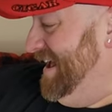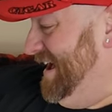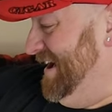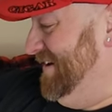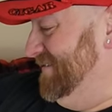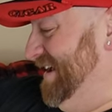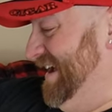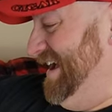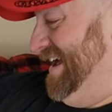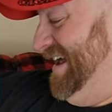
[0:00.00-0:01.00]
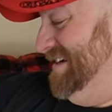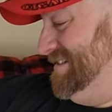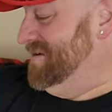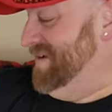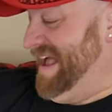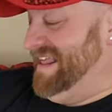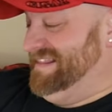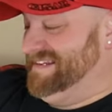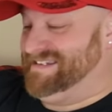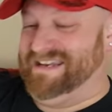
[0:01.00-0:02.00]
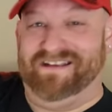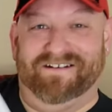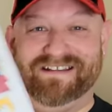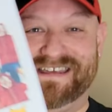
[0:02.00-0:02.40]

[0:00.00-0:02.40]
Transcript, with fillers: Oh my gosh. We got the secret